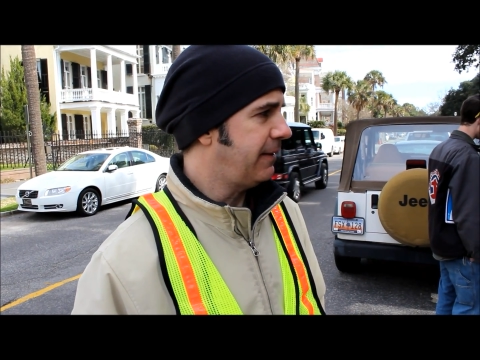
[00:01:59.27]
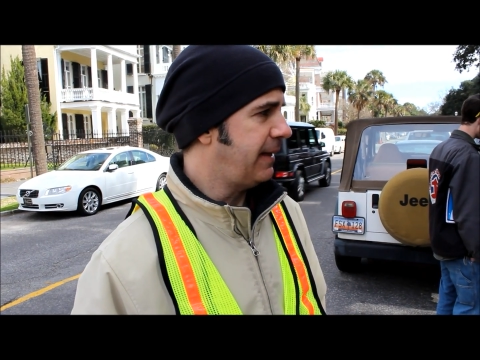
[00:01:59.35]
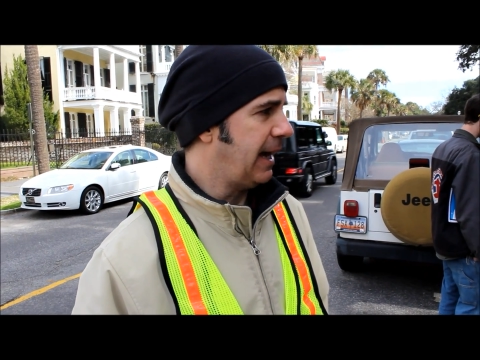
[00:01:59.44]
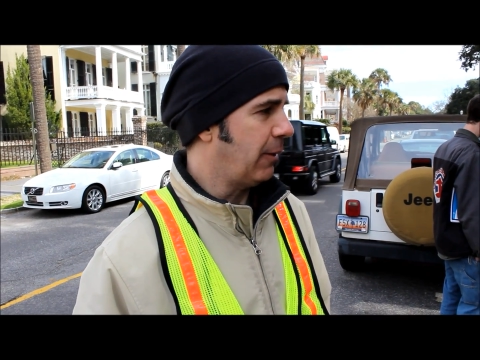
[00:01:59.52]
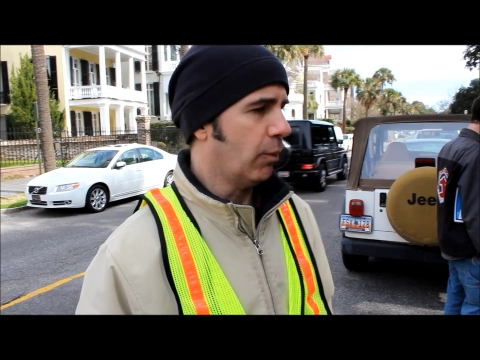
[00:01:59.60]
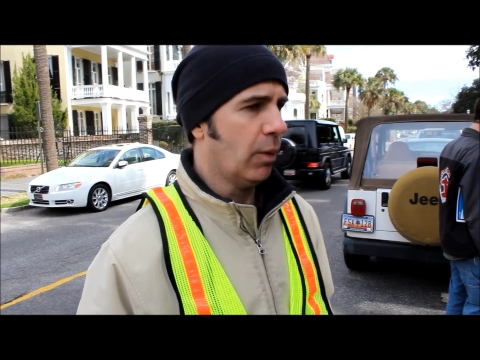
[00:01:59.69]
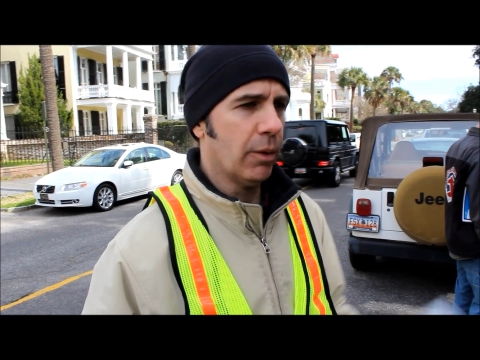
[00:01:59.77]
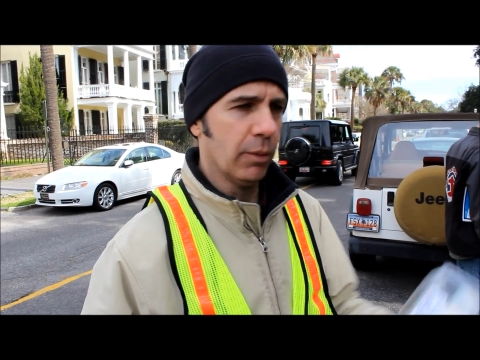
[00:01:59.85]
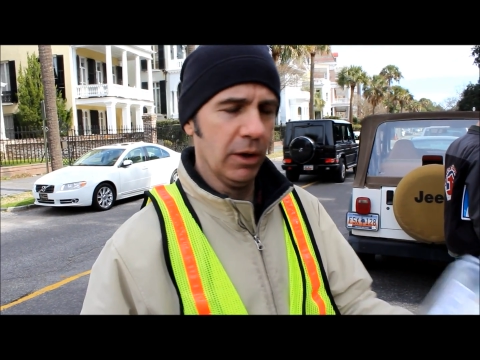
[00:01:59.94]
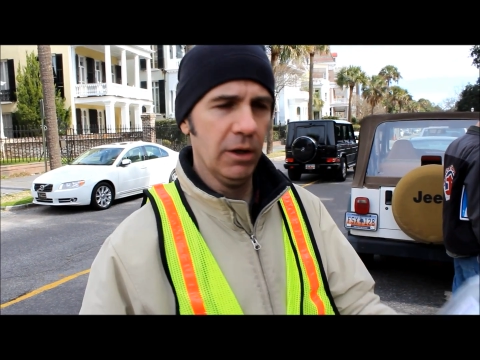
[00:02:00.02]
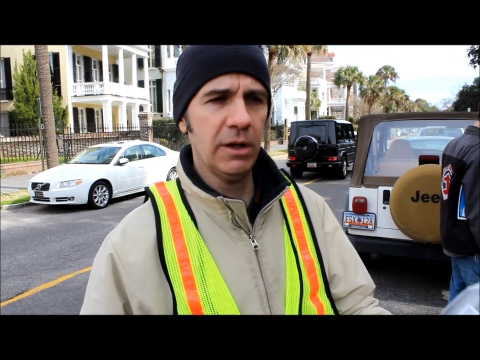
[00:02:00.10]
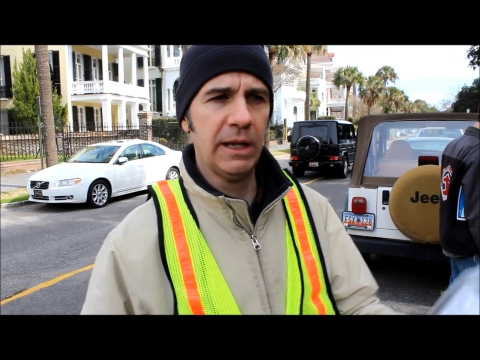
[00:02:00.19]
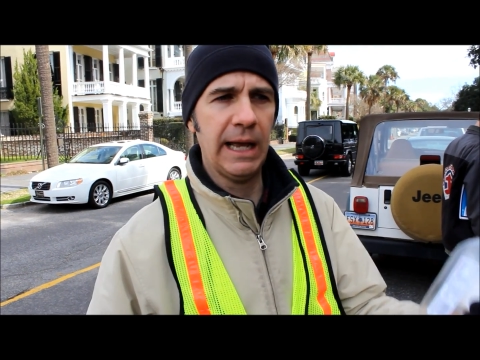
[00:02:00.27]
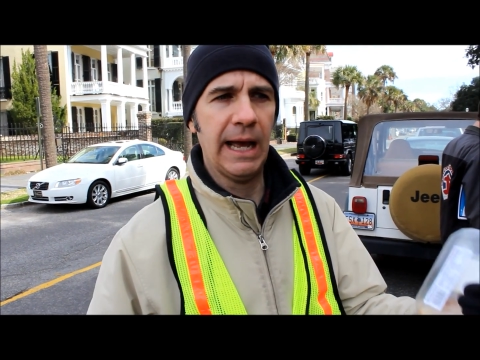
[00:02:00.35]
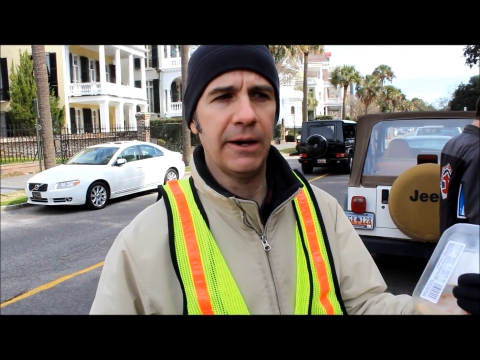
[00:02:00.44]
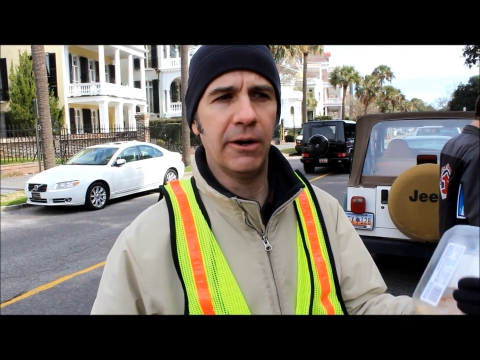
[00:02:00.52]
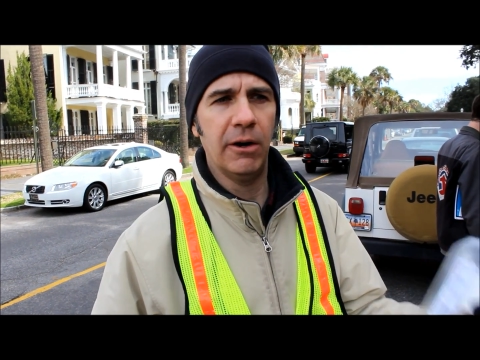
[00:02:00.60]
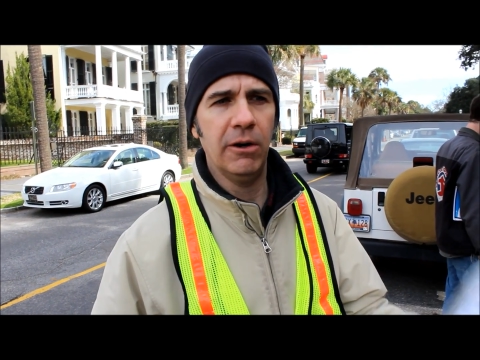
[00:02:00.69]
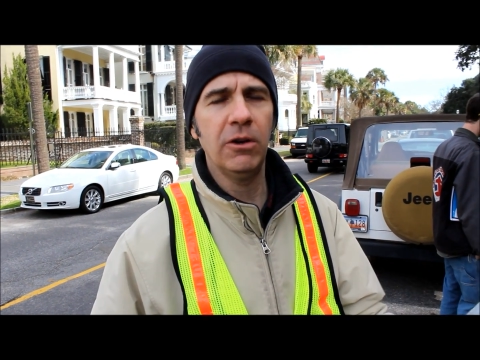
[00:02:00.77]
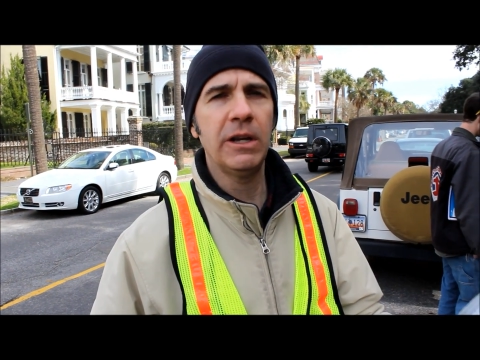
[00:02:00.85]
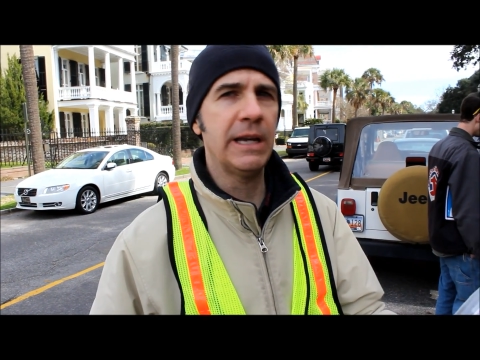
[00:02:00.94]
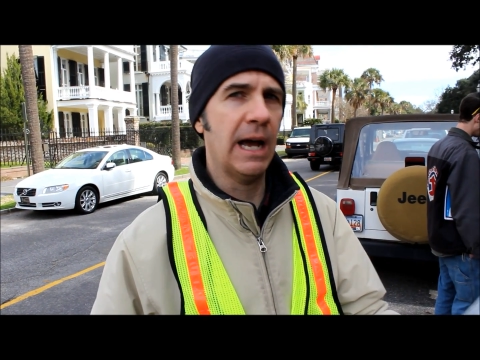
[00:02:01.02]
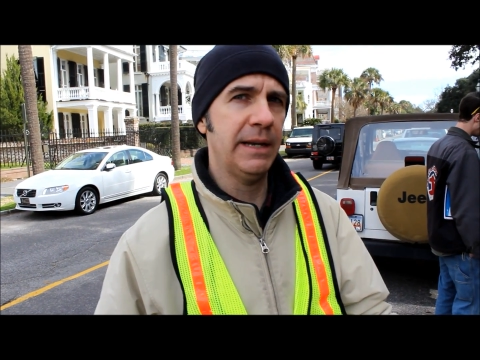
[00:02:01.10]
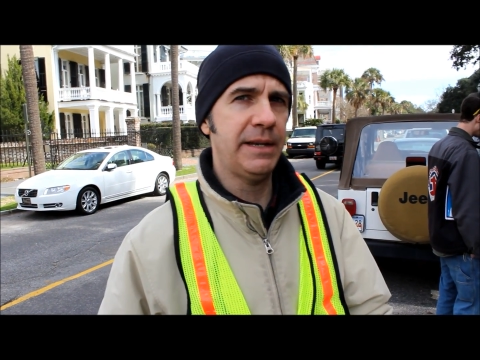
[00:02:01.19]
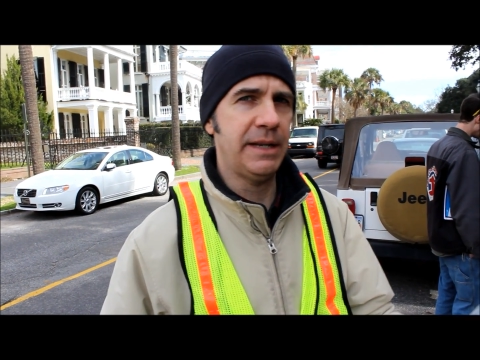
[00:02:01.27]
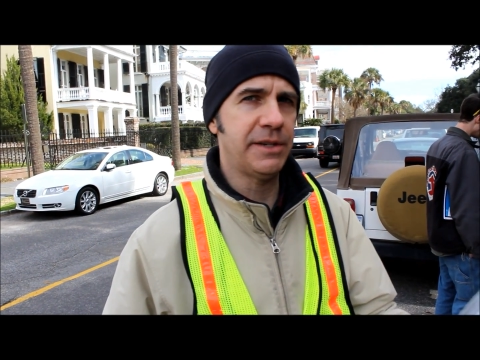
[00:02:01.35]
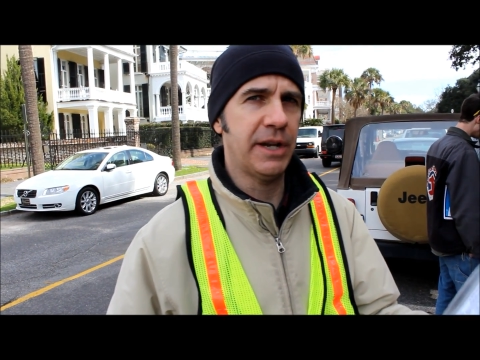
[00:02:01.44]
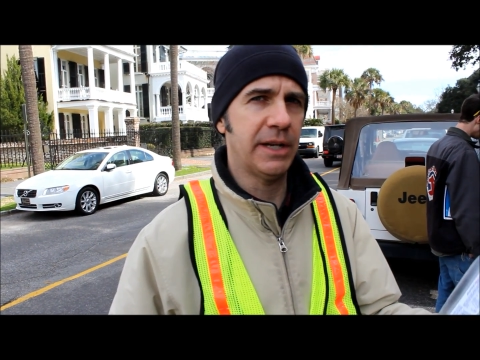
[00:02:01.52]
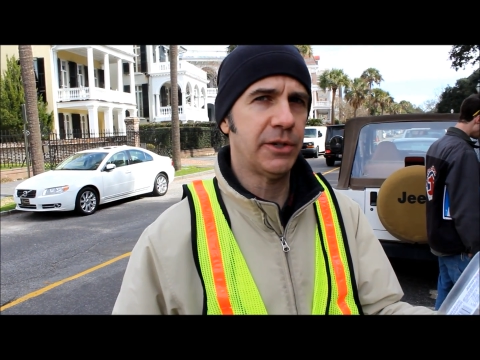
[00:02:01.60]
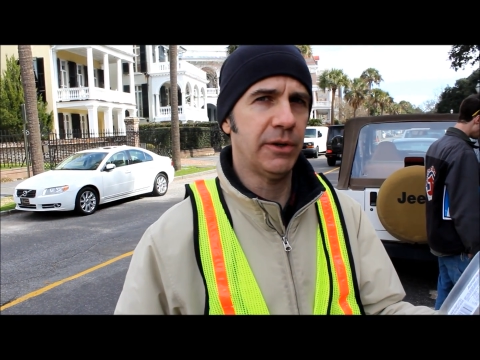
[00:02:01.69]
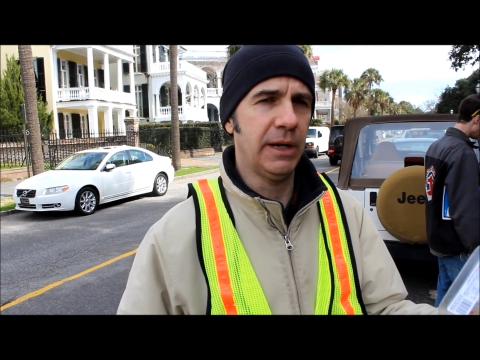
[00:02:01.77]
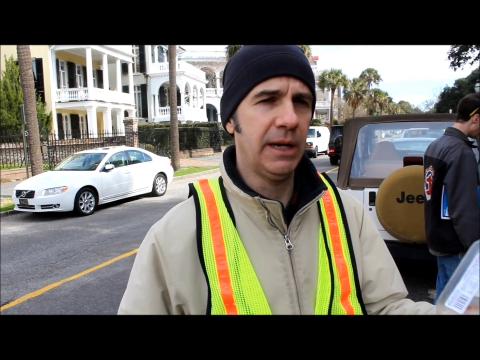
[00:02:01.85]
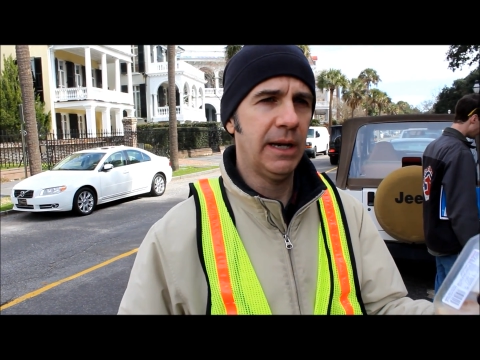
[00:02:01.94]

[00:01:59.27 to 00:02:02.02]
that what we're looking at are early 19th century